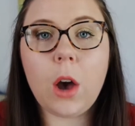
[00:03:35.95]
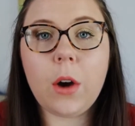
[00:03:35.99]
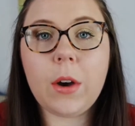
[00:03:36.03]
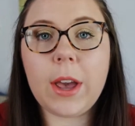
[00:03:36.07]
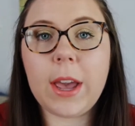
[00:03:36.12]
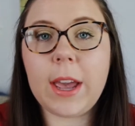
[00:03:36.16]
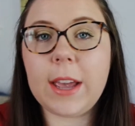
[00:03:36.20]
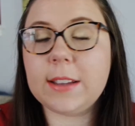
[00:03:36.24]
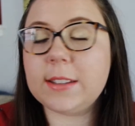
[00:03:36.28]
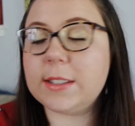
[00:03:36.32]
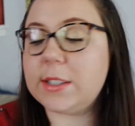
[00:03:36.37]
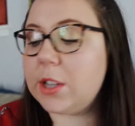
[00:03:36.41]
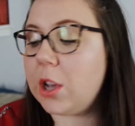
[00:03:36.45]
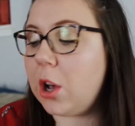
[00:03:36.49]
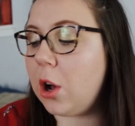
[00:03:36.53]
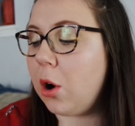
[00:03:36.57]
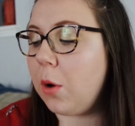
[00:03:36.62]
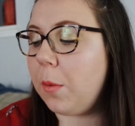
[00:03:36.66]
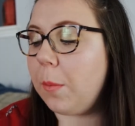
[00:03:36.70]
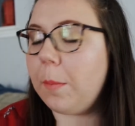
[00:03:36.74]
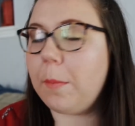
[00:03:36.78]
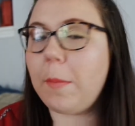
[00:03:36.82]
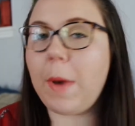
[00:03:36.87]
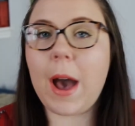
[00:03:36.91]
Okay,
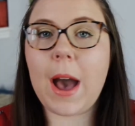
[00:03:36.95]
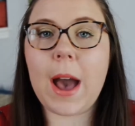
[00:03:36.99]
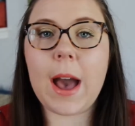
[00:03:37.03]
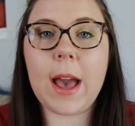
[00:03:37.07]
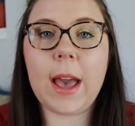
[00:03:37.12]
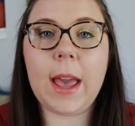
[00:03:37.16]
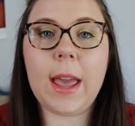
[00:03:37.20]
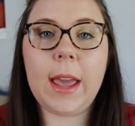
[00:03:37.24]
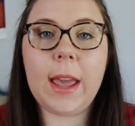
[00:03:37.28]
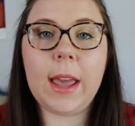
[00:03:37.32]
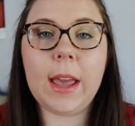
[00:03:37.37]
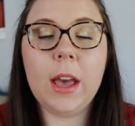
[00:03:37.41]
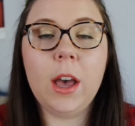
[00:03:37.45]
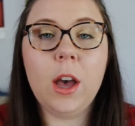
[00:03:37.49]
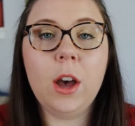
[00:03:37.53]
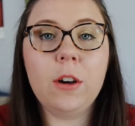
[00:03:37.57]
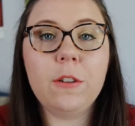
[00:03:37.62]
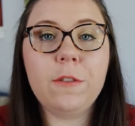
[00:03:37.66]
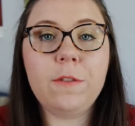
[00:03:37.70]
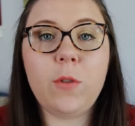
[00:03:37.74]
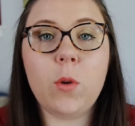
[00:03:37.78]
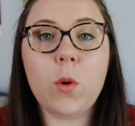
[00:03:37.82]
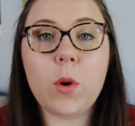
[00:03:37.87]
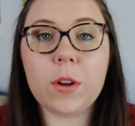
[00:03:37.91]
so my
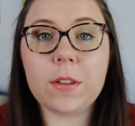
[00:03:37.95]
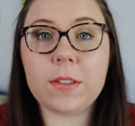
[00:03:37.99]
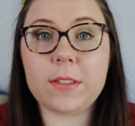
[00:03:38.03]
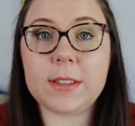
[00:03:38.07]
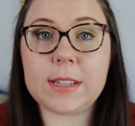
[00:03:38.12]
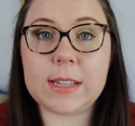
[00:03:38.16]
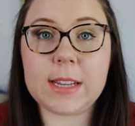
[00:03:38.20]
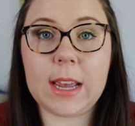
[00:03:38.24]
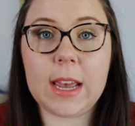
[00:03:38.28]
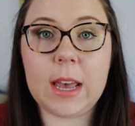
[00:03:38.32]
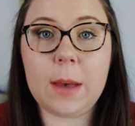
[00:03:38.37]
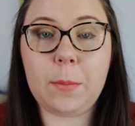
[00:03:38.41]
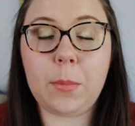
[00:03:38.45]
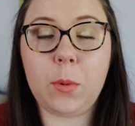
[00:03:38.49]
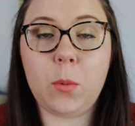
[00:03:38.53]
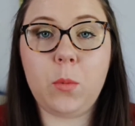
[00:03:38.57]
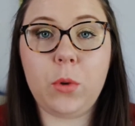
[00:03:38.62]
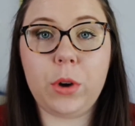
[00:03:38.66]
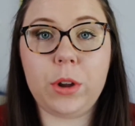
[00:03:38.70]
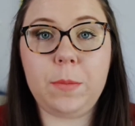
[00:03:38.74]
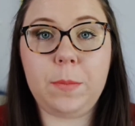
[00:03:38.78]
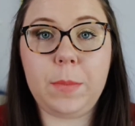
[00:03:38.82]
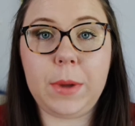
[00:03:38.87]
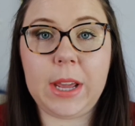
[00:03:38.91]
fourth tip
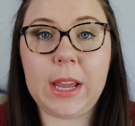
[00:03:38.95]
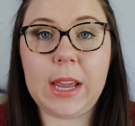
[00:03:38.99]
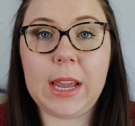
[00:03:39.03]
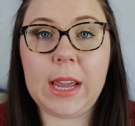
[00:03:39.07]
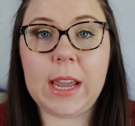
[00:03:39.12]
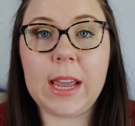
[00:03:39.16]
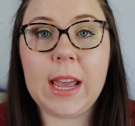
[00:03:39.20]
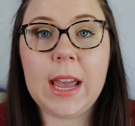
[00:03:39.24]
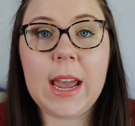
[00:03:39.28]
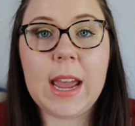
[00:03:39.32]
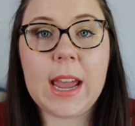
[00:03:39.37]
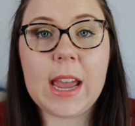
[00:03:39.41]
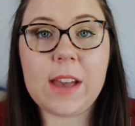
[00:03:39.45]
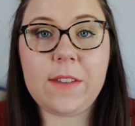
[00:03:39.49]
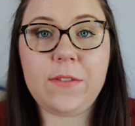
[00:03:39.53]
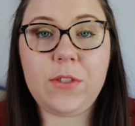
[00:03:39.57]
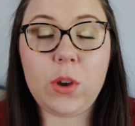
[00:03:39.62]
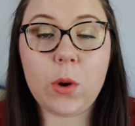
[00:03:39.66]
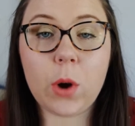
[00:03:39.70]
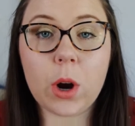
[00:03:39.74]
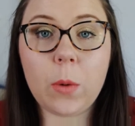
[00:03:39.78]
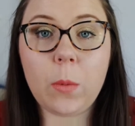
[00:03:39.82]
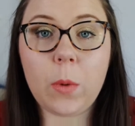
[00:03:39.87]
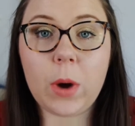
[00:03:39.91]
would be, if
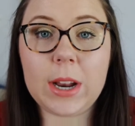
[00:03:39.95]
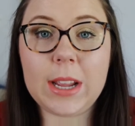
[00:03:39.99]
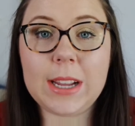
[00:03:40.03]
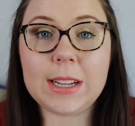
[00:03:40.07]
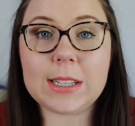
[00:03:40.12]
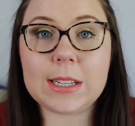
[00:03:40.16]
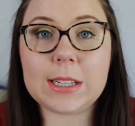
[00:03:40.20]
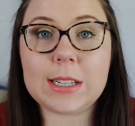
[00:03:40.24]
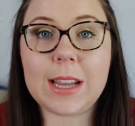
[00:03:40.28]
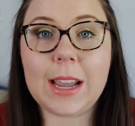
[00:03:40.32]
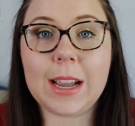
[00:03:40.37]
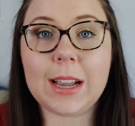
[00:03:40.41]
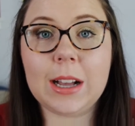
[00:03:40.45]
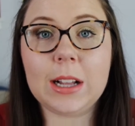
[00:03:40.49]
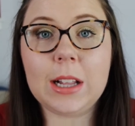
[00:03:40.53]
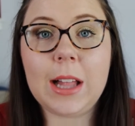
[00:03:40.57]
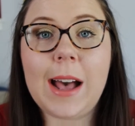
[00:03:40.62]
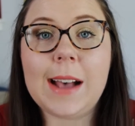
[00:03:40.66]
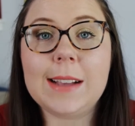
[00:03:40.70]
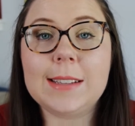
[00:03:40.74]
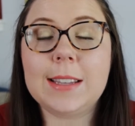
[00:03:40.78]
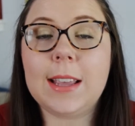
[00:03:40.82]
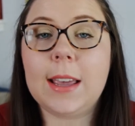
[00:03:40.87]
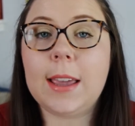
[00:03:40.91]
you are wanting to take a
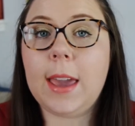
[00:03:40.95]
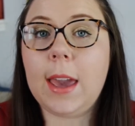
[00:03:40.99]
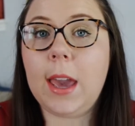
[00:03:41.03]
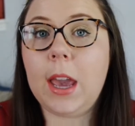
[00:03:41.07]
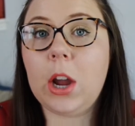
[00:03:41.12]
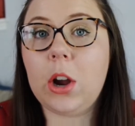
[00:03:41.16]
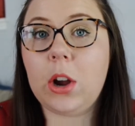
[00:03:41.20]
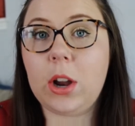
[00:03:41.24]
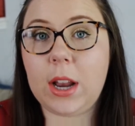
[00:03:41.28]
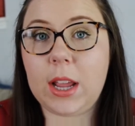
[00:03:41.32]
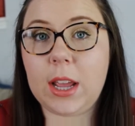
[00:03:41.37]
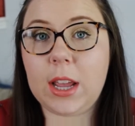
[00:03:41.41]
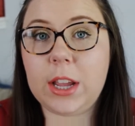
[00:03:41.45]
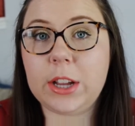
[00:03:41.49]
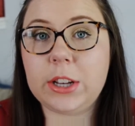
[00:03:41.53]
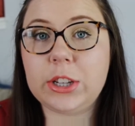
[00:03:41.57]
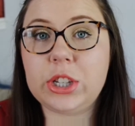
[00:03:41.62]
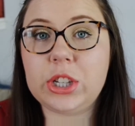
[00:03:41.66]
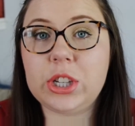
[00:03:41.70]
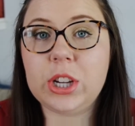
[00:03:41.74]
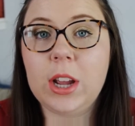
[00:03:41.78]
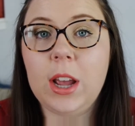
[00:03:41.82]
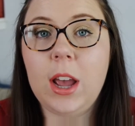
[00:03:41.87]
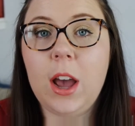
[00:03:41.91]
class like
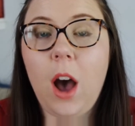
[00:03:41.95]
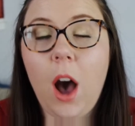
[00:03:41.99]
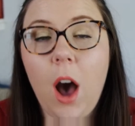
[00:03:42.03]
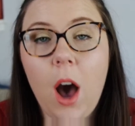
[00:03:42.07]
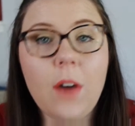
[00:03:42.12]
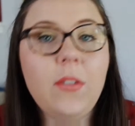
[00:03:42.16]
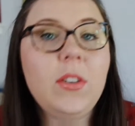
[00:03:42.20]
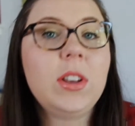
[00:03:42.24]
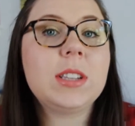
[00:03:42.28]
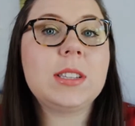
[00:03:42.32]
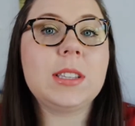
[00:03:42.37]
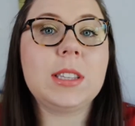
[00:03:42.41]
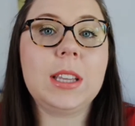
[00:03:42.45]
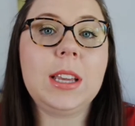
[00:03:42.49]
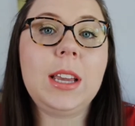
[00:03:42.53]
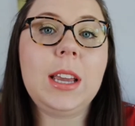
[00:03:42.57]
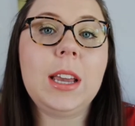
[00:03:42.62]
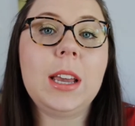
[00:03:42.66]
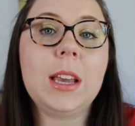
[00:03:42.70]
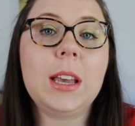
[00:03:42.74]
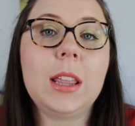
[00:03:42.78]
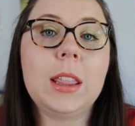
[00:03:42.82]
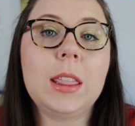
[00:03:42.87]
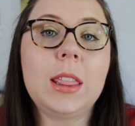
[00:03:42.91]
Heritage,
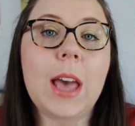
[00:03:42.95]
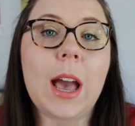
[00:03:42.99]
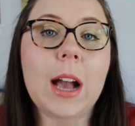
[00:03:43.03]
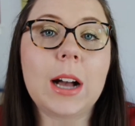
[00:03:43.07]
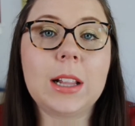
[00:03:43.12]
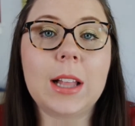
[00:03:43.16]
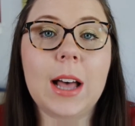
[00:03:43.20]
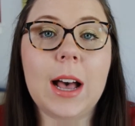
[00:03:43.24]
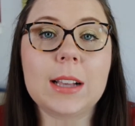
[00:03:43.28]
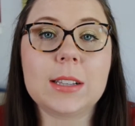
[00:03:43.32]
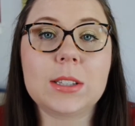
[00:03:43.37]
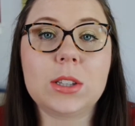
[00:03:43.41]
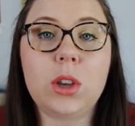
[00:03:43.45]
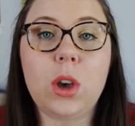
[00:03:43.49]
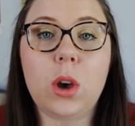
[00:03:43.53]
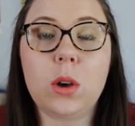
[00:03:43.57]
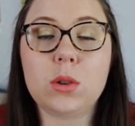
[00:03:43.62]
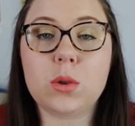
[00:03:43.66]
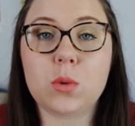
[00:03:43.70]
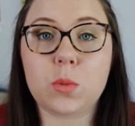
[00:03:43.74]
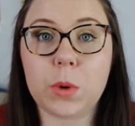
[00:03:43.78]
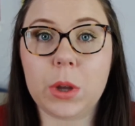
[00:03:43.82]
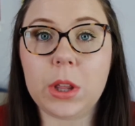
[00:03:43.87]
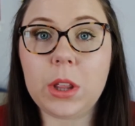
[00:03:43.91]
obviously that class
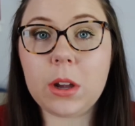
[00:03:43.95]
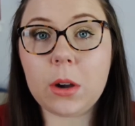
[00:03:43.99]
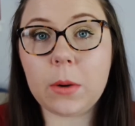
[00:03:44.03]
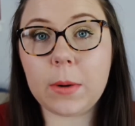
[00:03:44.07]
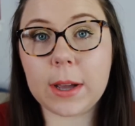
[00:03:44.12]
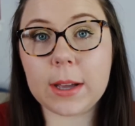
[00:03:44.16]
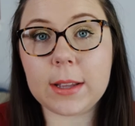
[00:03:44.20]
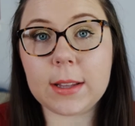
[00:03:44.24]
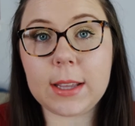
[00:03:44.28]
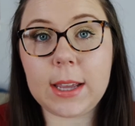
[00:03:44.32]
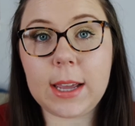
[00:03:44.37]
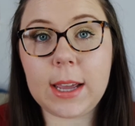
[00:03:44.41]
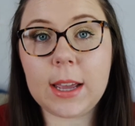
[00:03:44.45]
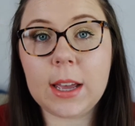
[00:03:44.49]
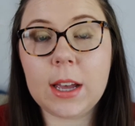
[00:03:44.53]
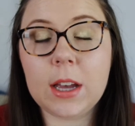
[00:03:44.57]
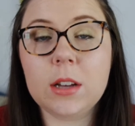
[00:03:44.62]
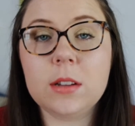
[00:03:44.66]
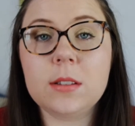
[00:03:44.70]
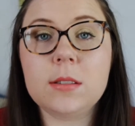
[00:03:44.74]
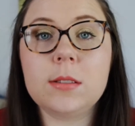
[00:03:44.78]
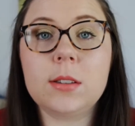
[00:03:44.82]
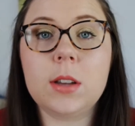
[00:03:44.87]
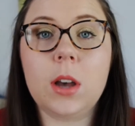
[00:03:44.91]
goes really quickly,
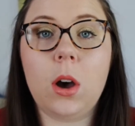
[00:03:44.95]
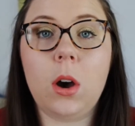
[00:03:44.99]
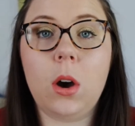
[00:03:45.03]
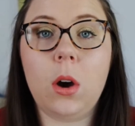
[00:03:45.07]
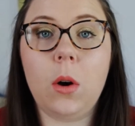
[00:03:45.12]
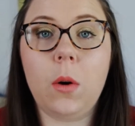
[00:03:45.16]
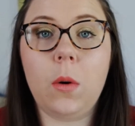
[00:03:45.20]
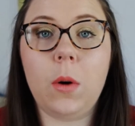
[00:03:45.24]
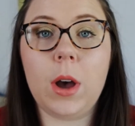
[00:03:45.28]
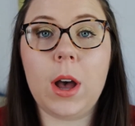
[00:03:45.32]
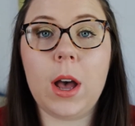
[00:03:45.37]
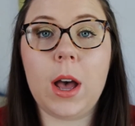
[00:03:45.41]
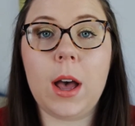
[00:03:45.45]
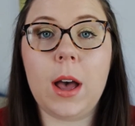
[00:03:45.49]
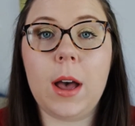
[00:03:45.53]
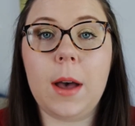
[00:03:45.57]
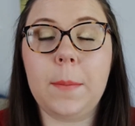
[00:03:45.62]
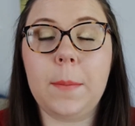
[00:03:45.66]
so